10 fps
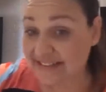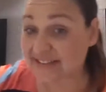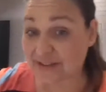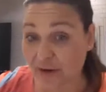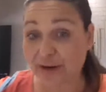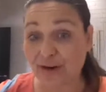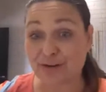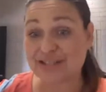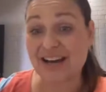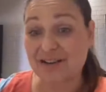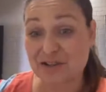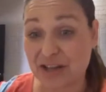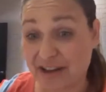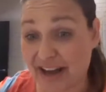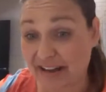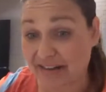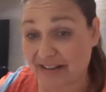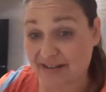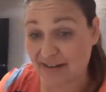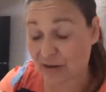is so long, Tasha, and
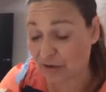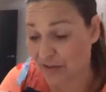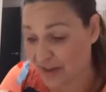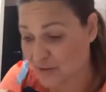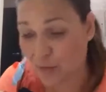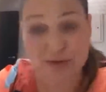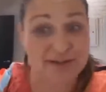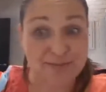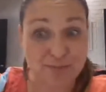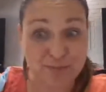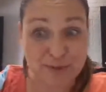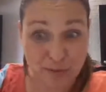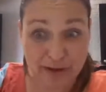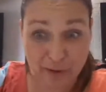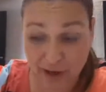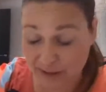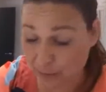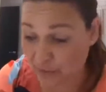that's what's so incredible.